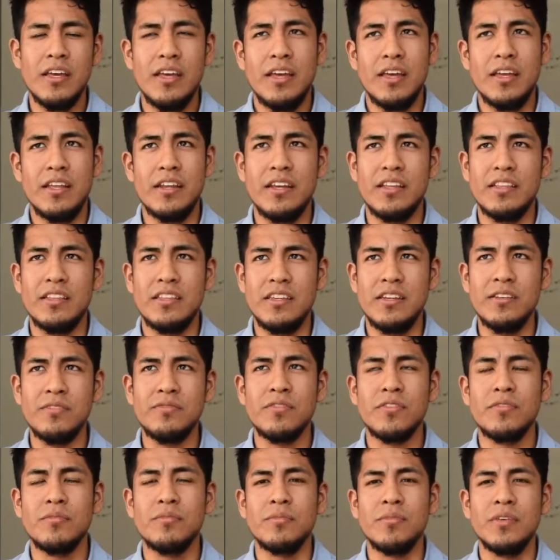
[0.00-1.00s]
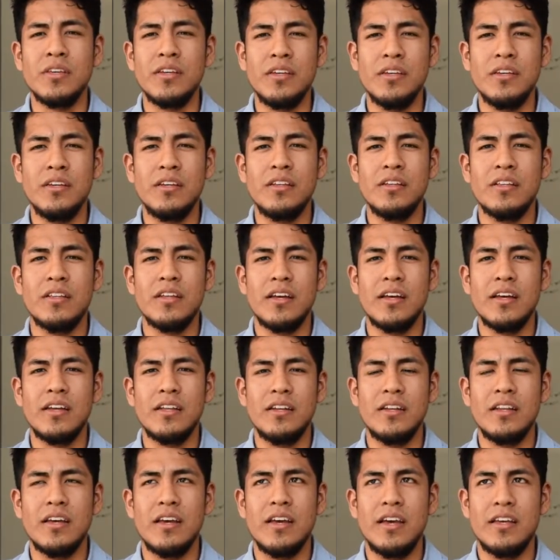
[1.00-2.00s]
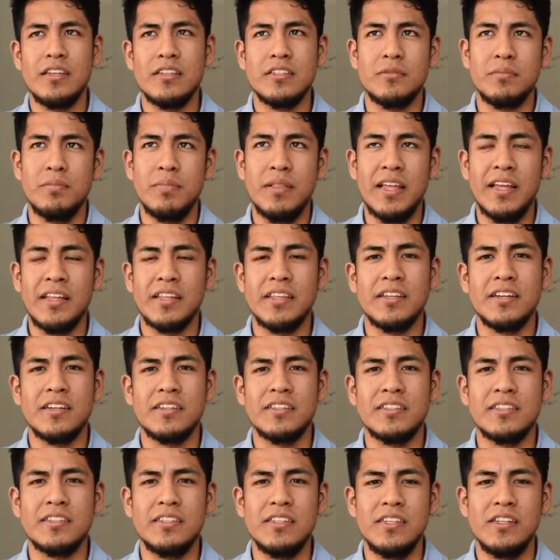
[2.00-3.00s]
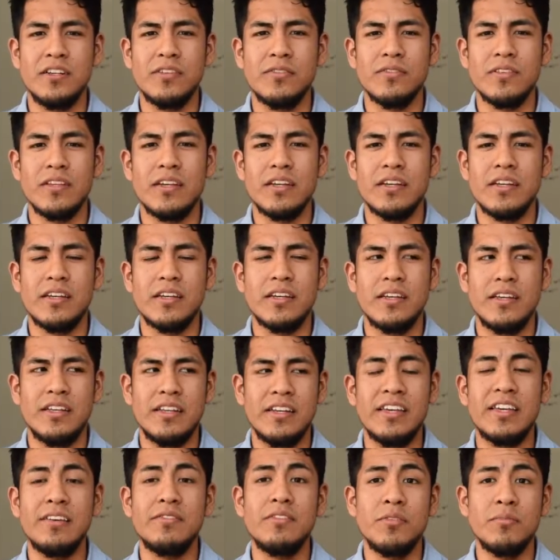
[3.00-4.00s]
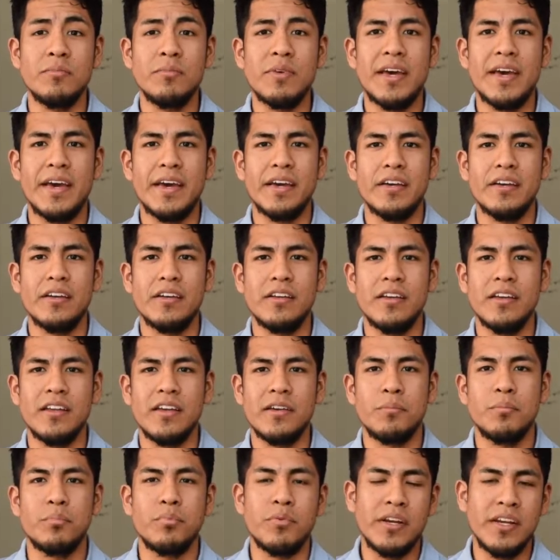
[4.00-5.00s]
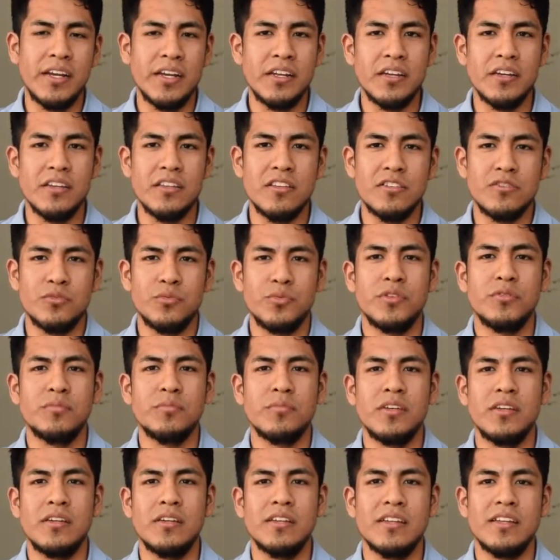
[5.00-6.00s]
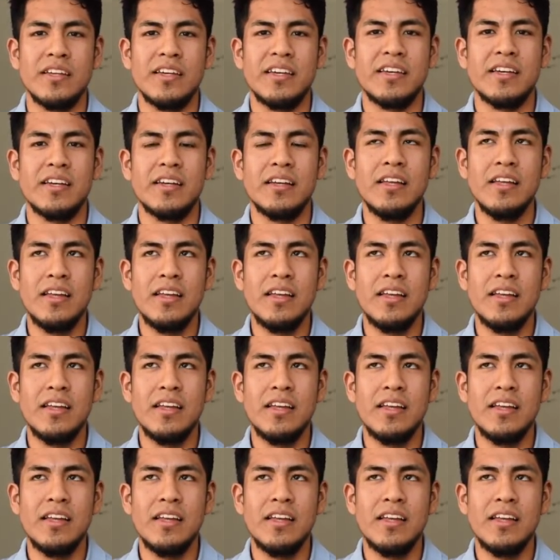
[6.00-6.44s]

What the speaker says: And I think for me, that has planted a seed of like, in giving back and like bringing others with me, and like